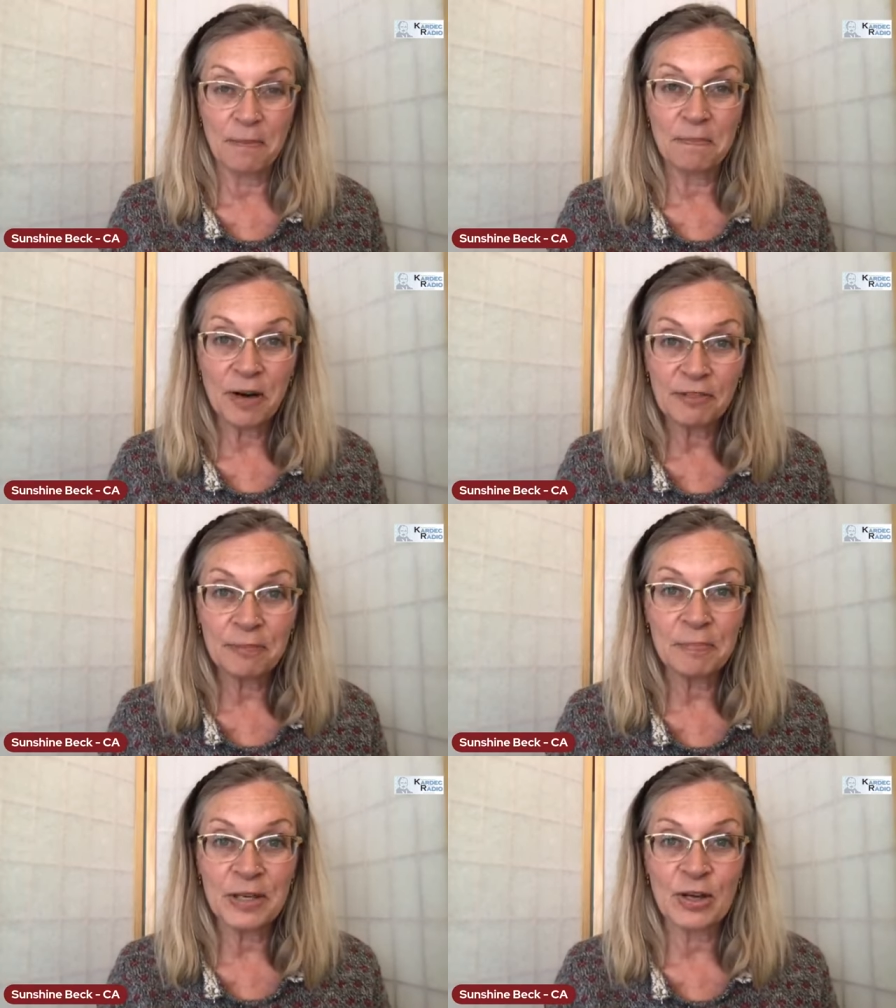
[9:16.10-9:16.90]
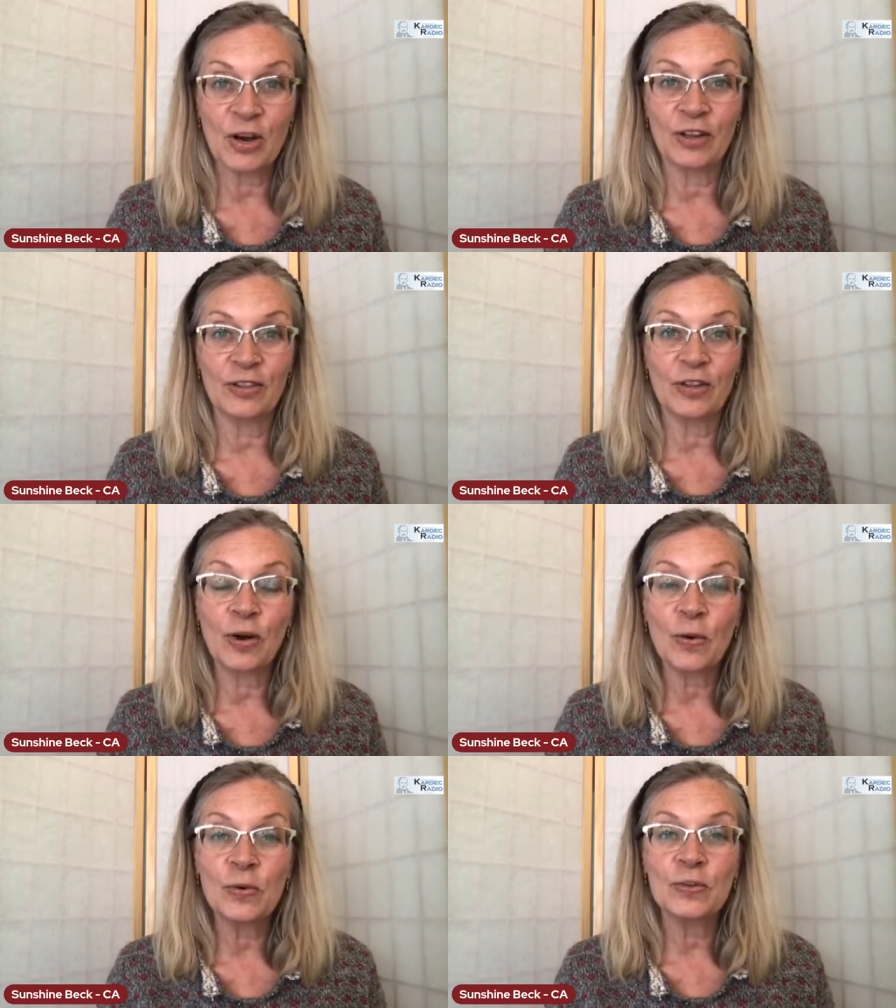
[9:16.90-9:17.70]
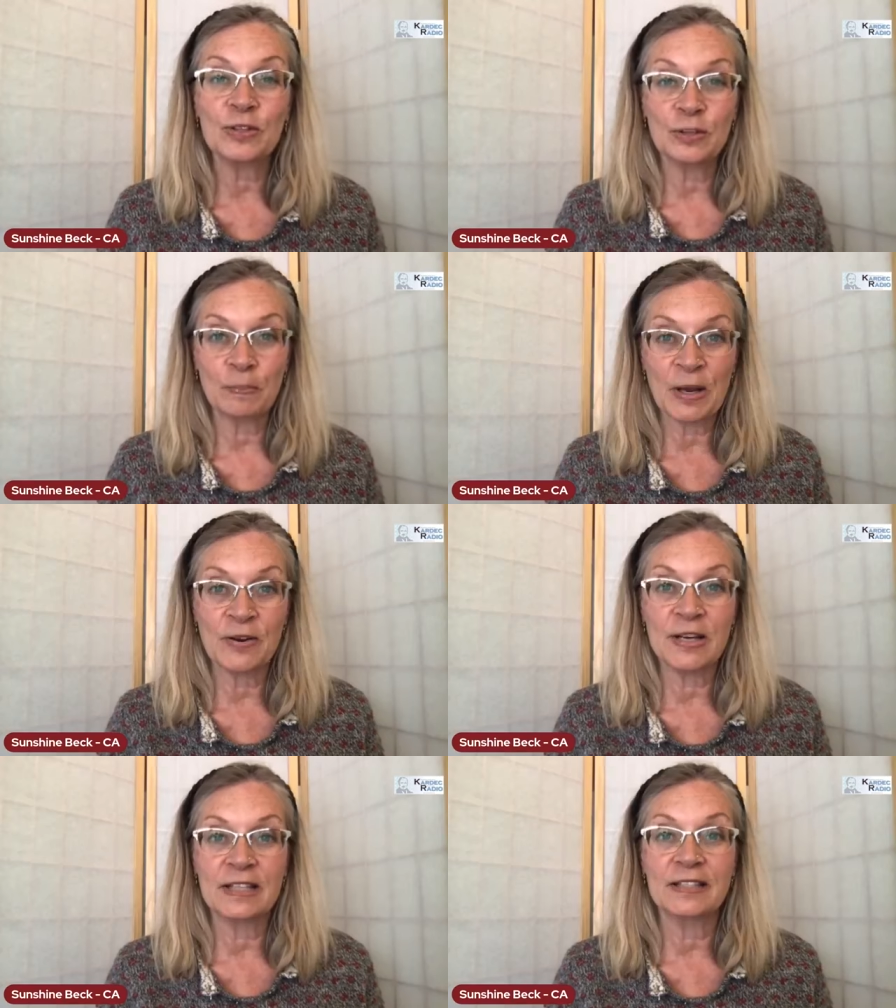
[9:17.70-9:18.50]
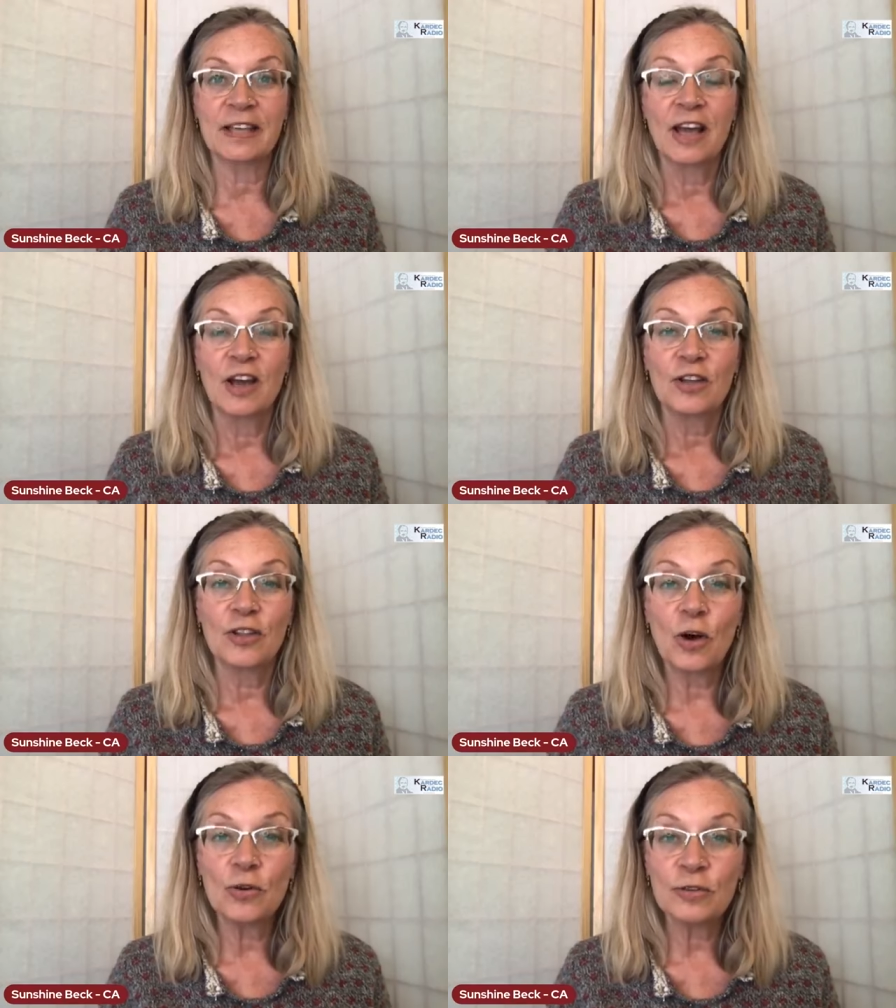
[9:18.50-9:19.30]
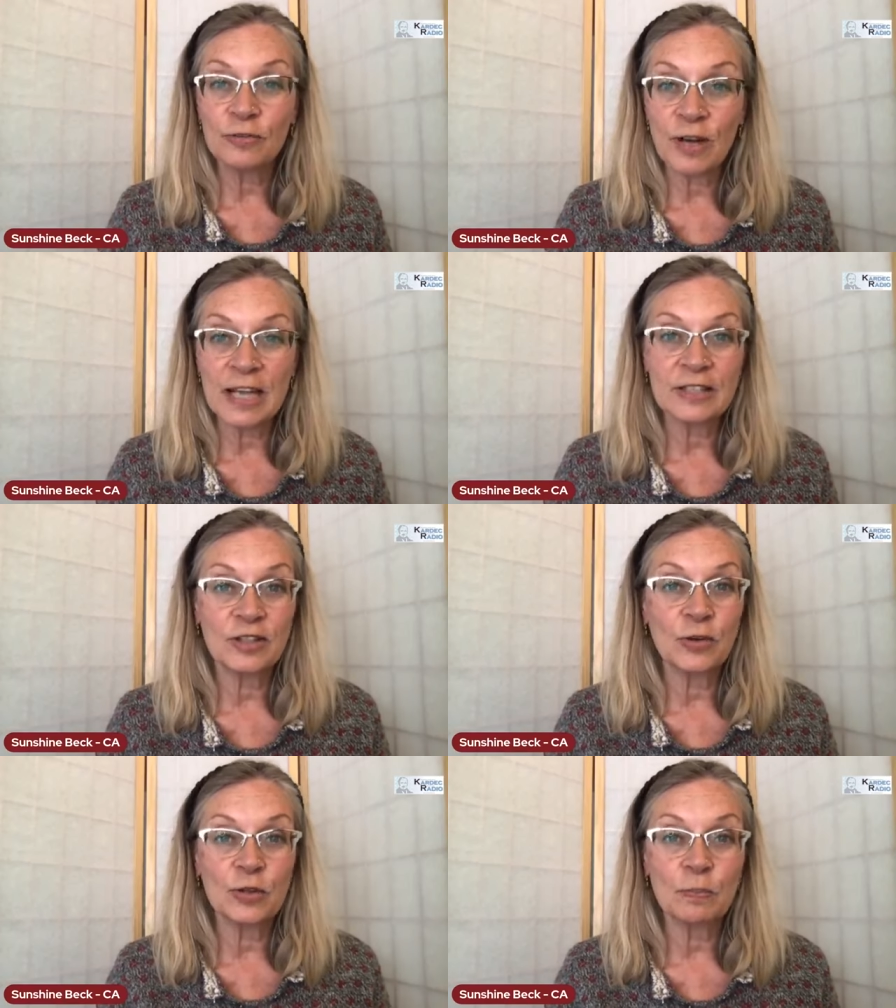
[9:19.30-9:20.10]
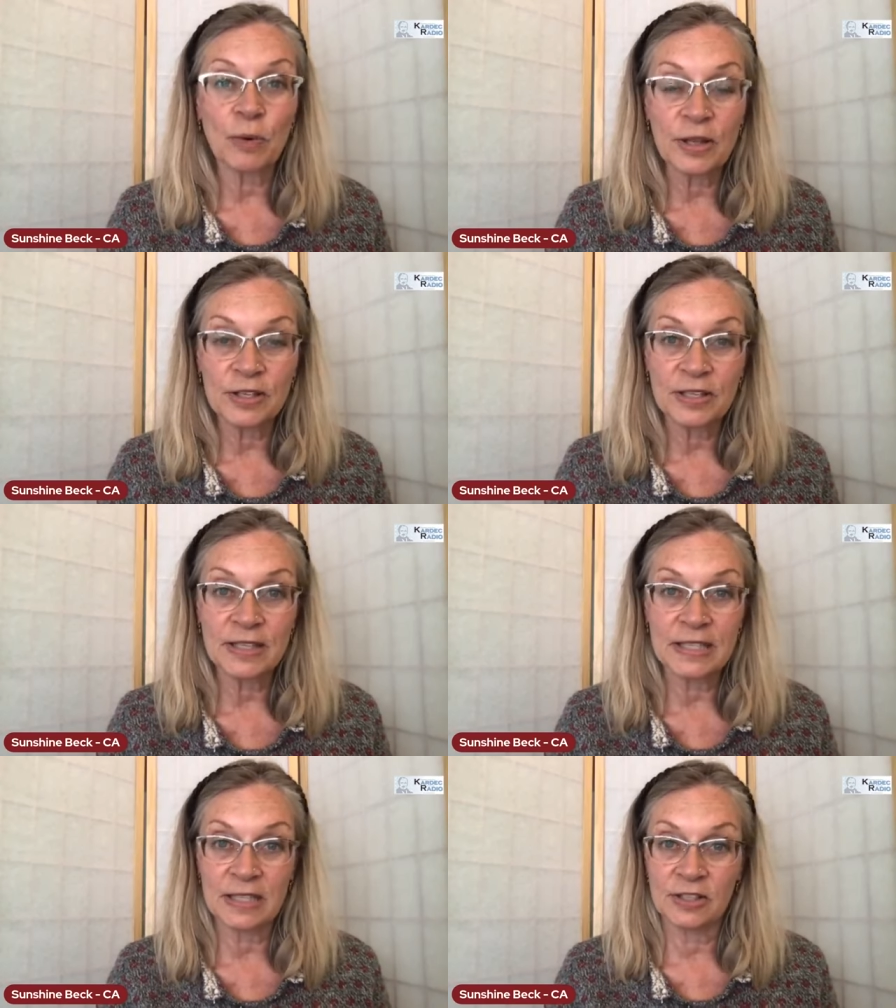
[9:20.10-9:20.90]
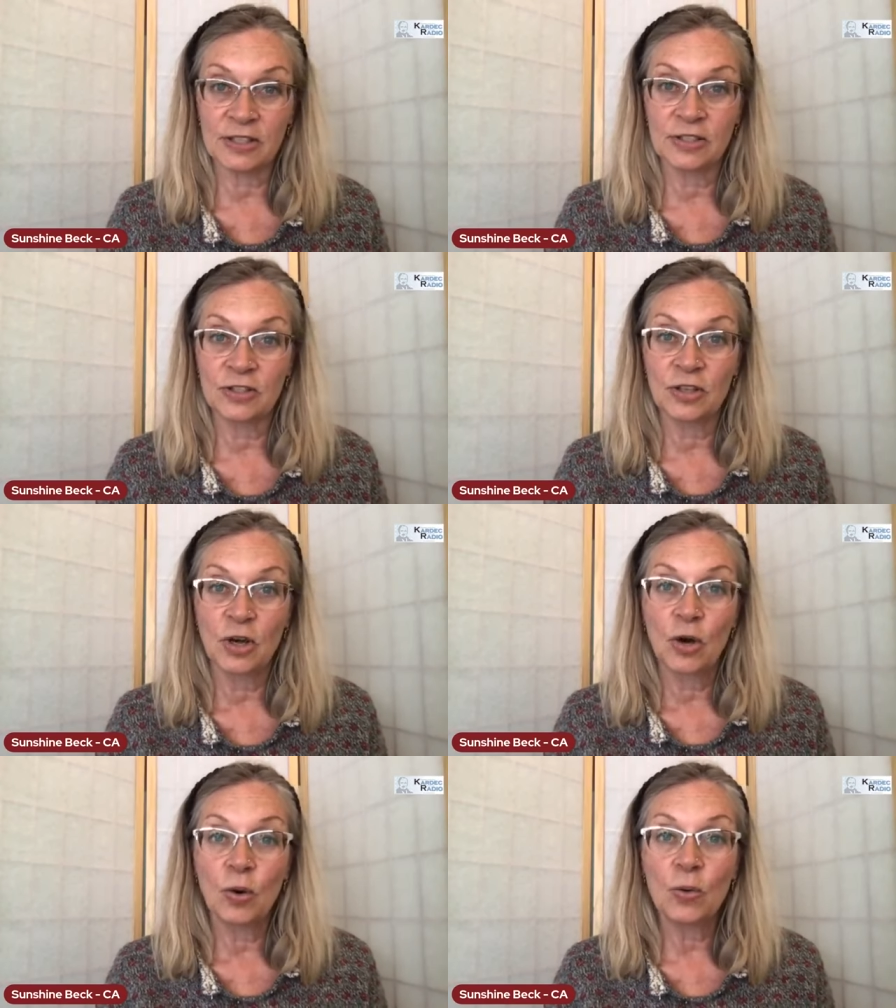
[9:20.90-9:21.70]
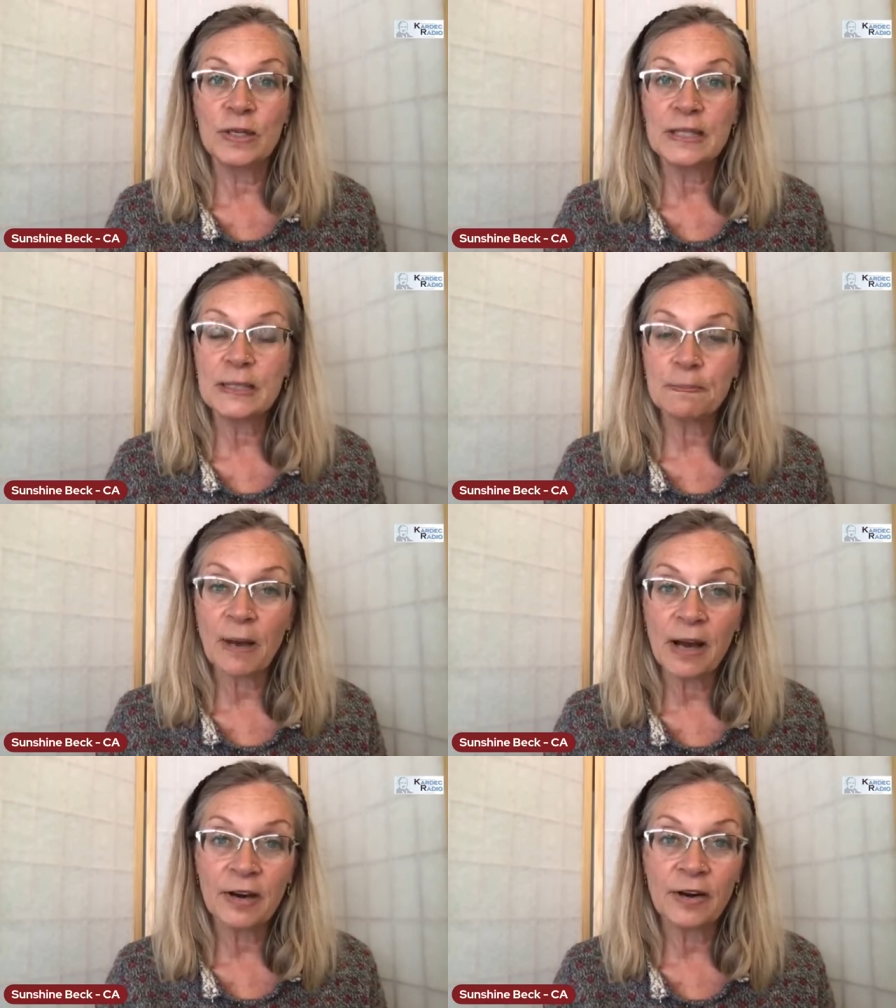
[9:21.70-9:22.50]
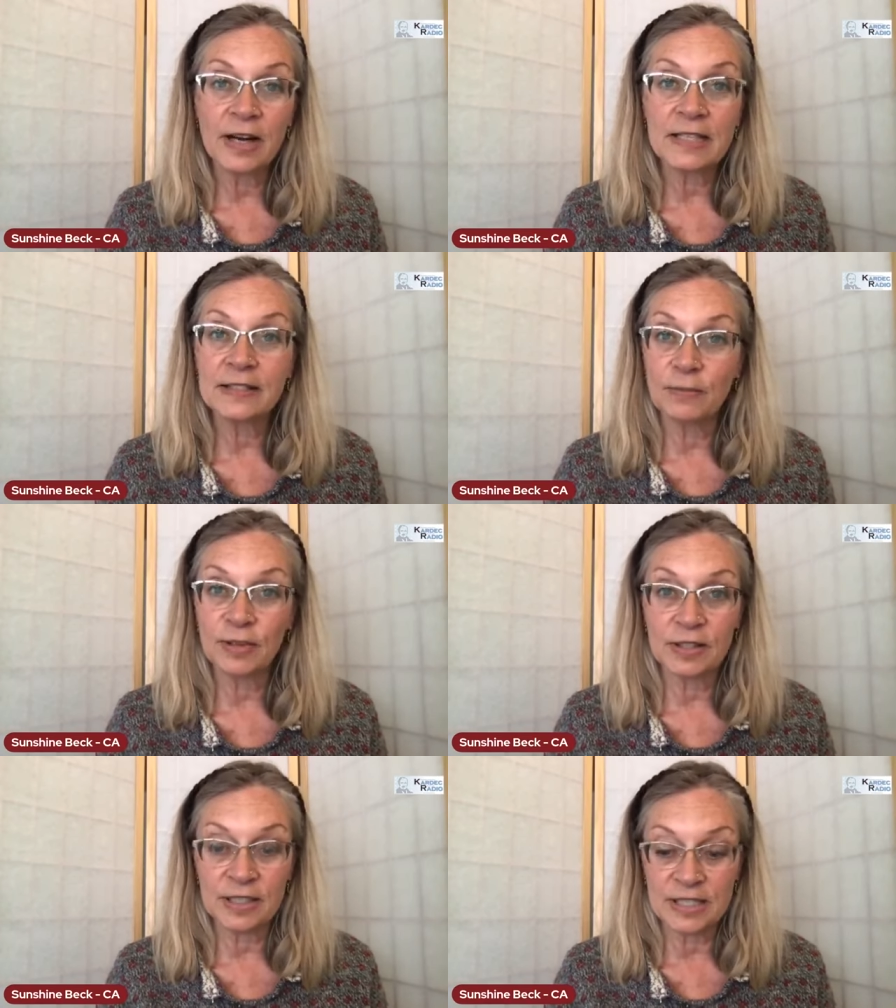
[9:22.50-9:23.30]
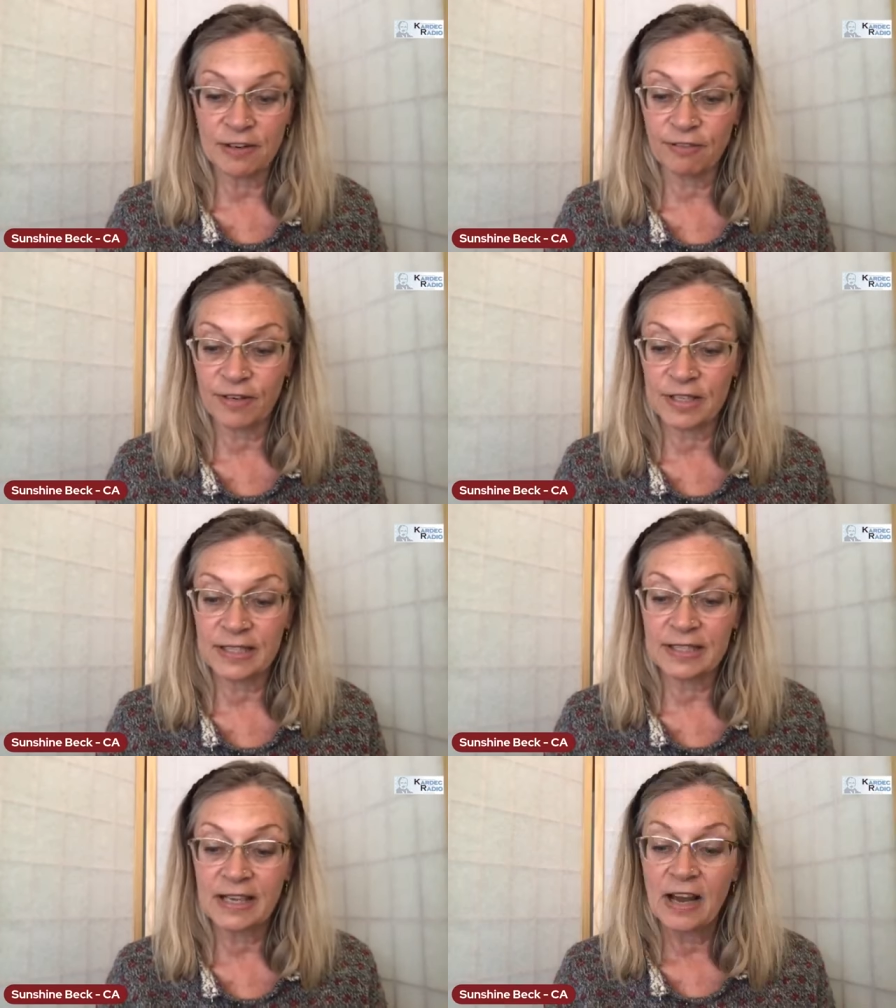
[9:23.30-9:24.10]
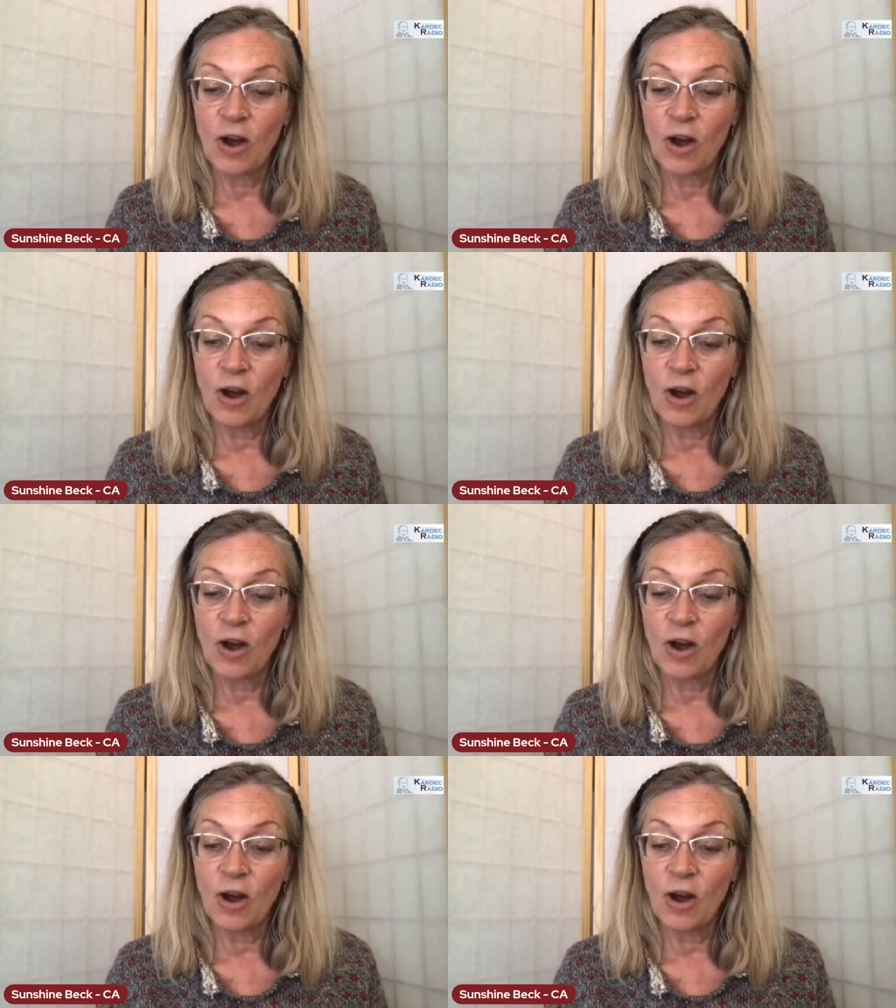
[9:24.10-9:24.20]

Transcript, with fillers: above and beyond those spirits, those friends, those brothers and sisters who inspire us with indifference,